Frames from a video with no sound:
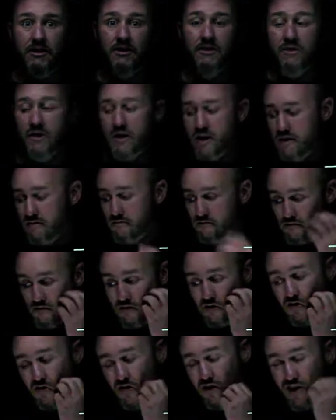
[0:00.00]
then
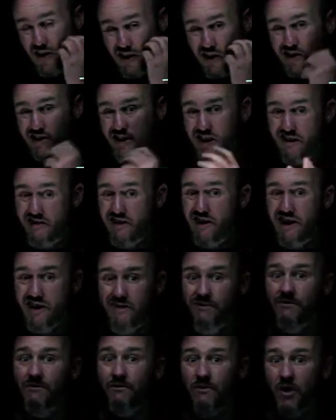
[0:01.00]
I've got to go
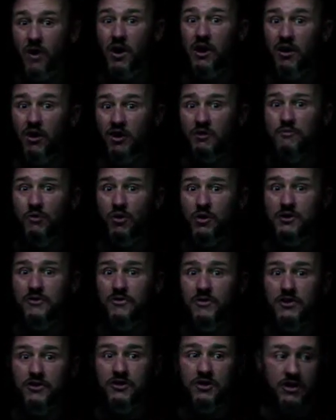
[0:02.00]
ahead and find those points
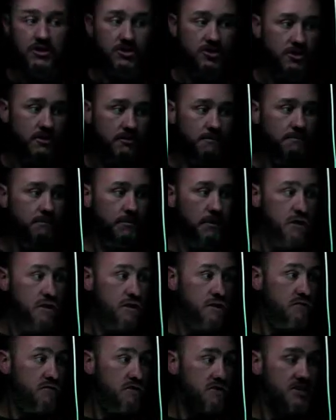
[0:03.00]
of intersection.
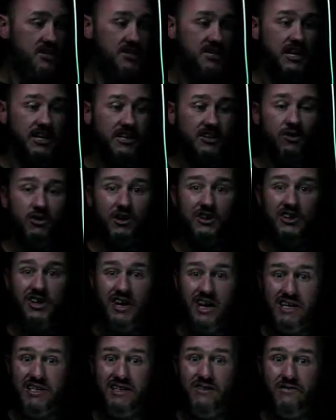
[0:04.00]
If it's a
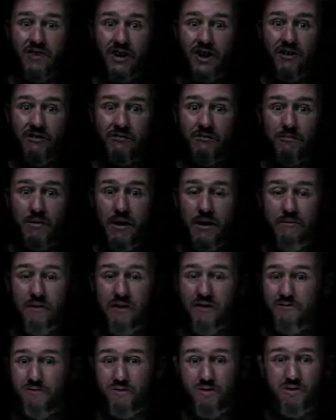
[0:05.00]
technology active
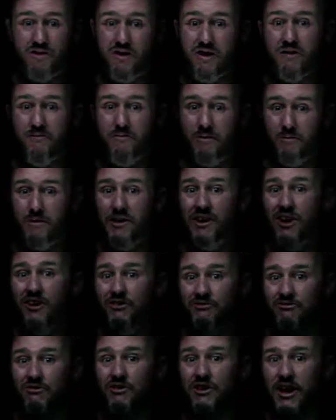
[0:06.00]
paper, well, you could probably
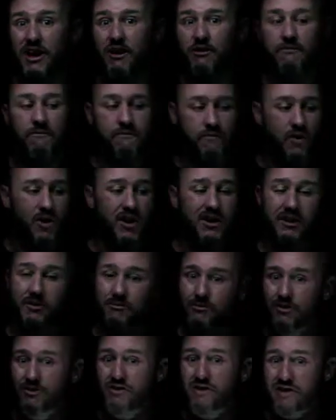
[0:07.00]
go through now and find
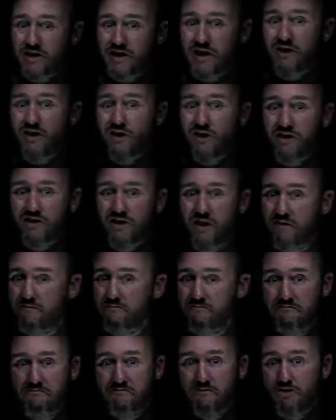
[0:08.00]
them using technology.
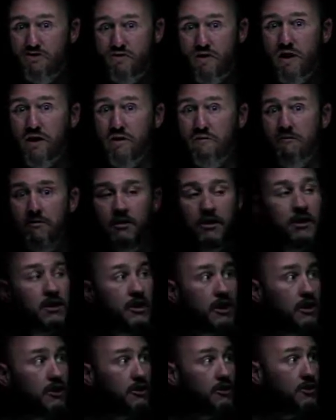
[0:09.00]
Great,
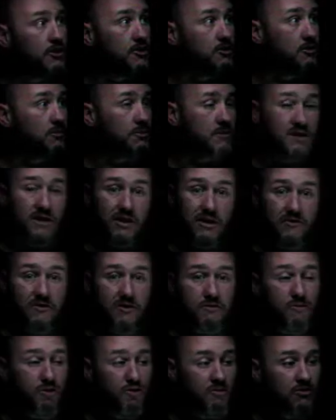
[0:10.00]
get on and do it, particularly
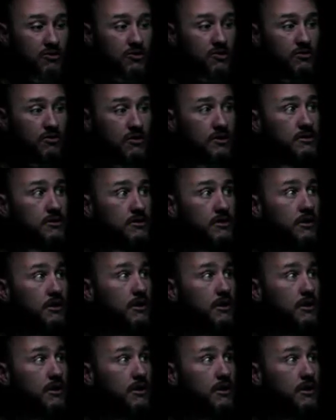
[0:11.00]
if it's multiple choice.